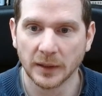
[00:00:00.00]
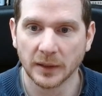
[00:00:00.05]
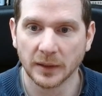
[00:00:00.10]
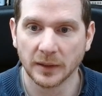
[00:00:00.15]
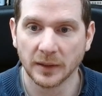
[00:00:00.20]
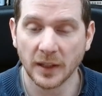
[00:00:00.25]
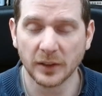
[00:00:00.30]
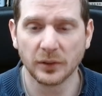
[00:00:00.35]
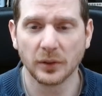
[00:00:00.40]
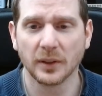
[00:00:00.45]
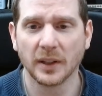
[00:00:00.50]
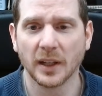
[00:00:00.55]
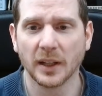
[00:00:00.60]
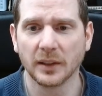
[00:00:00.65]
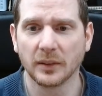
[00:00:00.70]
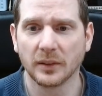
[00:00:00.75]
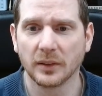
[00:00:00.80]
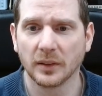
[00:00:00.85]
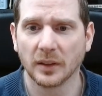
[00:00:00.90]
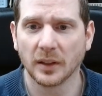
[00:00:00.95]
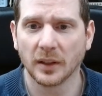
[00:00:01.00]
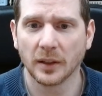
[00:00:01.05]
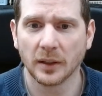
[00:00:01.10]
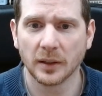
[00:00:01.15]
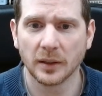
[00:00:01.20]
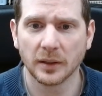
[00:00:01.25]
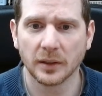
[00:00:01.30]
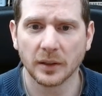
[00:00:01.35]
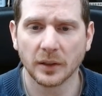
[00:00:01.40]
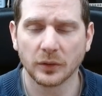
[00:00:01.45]
next to that,
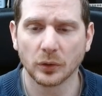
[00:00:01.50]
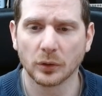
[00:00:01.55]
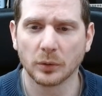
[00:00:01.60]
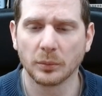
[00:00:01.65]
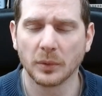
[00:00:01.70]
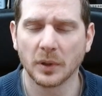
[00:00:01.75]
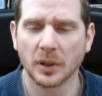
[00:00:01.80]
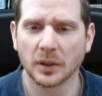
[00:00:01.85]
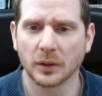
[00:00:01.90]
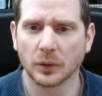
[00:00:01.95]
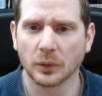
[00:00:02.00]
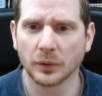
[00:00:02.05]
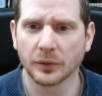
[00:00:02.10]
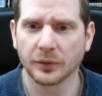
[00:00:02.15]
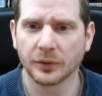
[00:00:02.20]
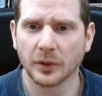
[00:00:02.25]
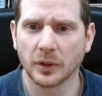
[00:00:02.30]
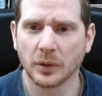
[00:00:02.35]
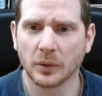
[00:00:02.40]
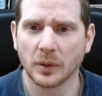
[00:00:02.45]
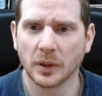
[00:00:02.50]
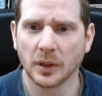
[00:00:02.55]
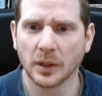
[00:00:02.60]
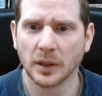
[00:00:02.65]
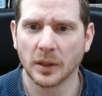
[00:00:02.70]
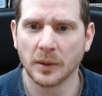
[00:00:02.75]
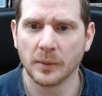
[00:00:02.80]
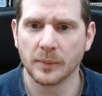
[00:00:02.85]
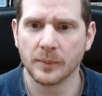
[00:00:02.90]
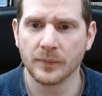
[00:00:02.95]
the Tormach
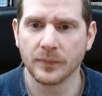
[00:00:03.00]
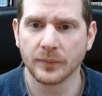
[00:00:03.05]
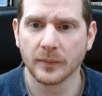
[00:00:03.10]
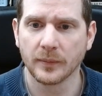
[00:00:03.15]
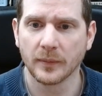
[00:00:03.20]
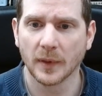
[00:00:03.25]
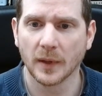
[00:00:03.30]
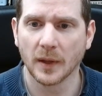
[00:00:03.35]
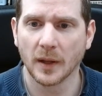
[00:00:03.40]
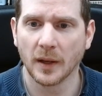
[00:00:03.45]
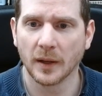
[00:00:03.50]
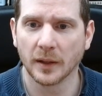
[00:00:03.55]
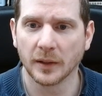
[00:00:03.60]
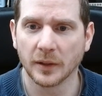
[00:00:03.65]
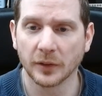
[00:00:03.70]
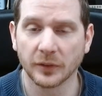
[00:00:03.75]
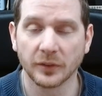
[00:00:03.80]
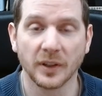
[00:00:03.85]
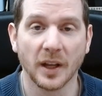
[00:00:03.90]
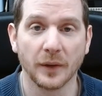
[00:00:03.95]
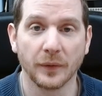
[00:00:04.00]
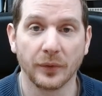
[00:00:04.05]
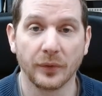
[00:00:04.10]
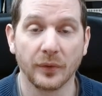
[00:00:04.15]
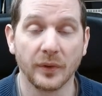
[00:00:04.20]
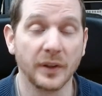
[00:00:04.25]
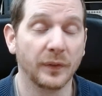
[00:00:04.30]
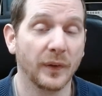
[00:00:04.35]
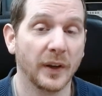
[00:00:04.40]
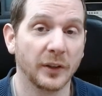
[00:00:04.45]
also doesn't have
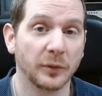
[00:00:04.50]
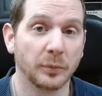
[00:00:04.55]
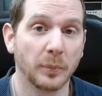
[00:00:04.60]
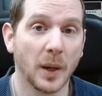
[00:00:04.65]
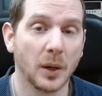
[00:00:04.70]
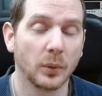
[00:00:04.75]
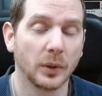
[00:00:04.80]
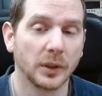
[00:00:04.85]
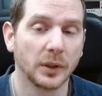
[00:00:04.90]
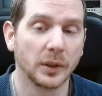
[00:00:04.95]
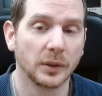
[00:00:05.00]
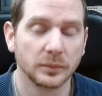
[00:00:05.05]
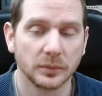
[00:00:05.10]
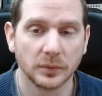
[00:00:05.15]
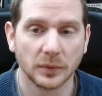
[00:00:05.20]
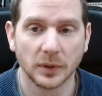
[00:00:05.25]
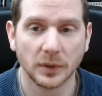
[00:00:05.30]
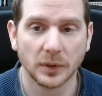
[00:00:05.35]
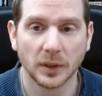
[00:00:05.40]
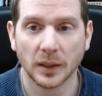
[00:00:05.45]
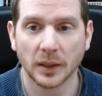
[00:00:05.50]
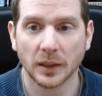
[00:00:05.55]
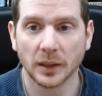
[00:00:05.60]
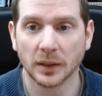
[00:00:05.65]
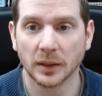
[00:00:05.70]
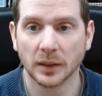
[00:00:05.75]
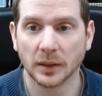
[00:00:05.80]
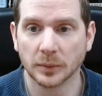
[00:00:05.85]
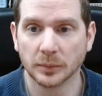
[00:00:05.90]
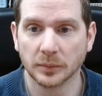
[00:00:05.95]
3-phase power,
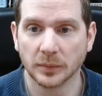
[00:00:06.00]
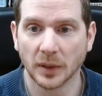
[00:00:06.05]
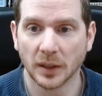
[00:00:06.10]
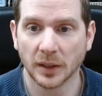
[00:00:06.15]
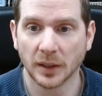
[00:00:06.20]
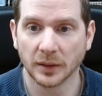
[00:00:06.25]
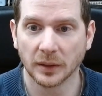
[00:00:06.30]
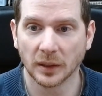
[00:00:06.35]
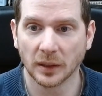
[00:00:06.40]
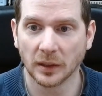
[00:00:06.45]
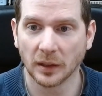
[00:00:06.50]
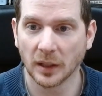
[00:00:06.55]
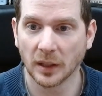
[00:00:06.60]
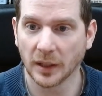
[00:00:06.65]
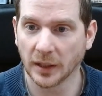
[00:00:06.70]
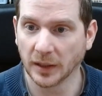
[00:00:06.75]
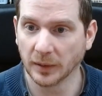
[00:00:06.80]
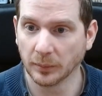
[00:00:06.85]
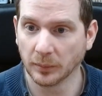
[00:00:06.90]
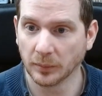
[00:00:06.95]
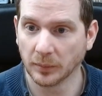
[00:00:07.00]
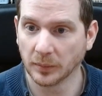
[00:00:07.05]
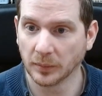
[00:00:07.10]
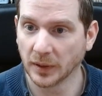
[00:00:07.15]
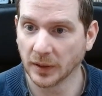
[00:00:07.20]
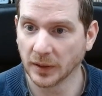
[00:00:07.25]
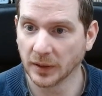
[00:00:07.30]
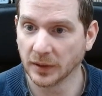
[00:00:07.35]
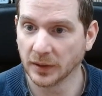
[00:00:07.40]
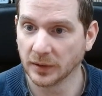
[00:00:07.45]
and I like
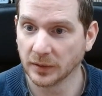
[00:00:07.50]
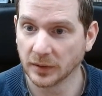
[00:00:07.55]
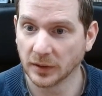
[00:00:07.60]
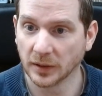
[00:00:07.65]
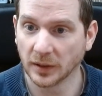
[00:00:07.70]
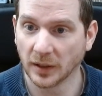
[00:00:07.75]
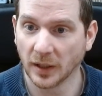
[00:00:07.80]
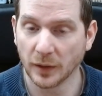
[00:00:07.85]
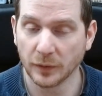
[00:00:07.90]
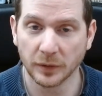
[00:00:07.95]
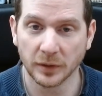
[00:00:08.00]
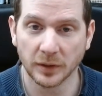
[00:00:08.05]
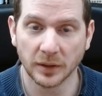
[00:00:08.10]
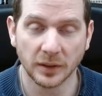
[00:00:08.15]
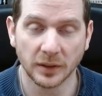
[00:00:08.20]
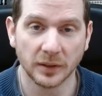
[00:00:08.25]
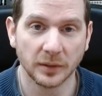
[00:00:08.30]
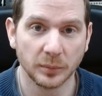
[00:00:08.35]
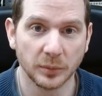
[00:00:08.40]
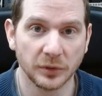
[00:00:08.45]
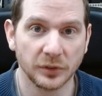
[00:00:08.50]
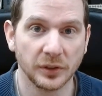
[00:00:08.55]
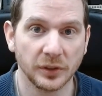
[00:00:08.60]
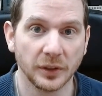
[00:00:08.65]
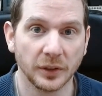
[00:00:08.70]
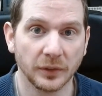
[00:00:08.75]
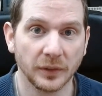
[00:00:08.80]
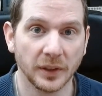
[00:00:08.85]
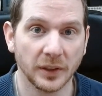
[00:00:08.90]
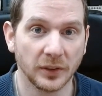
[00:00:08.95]
my heavy
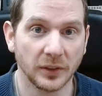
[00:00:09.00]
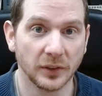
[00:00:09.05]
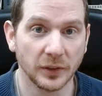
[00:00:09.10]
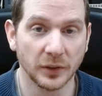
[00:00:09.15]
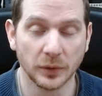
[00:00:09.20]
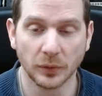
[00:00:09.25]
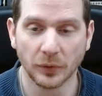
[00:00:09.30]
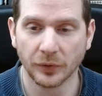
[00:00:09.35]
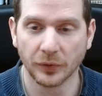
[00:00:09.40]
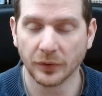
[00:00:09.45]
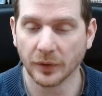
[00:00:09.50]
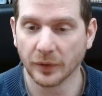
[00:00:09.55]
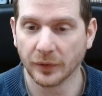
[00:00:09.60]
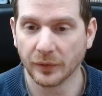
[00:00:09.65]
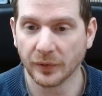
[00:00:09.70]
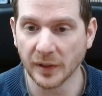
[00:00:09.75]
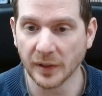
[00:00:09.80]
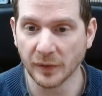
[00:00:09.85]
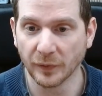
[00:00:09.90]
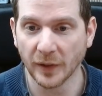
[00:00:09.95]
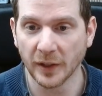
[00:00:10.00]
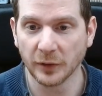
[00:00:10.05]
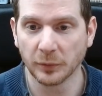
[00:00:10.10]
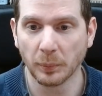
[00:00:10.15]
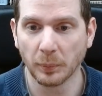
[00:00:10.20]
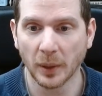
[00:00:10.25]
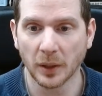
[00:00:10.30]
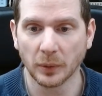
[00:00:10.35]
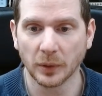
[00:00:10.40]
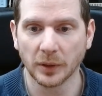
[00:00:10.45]
machinery to use 3-phase
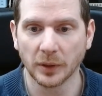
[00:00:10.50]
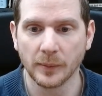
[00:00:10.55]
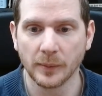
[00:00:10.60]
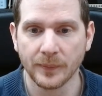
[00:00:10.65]
power.